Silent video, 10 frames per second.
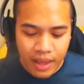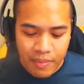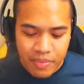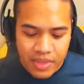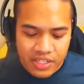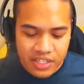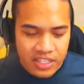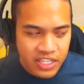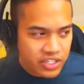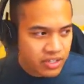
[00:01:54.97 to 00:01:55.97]
this is a
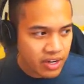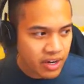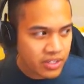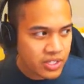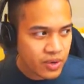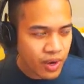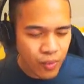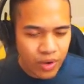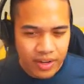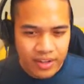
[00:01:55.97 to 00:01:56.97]
ninja dog, so I
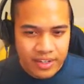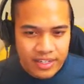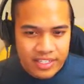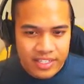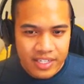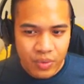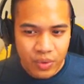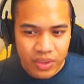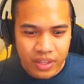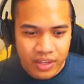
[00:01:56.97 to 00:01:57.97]
want to see
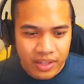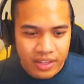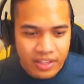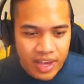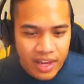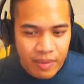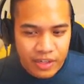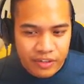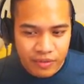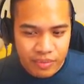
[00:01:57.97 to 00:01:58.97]
what the
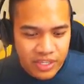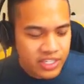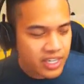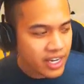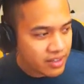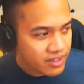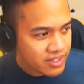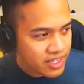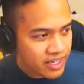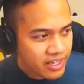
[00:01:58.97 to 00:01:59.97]
animation from Ninja Gaiden looks
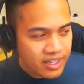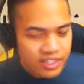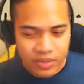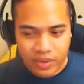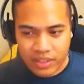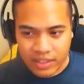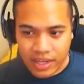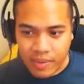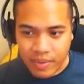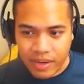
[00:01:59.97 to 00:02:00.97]
like. So I looked it
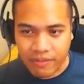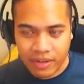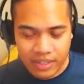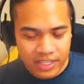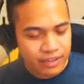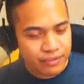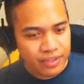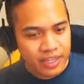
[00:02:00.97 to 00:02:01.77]
up and I found a GIF,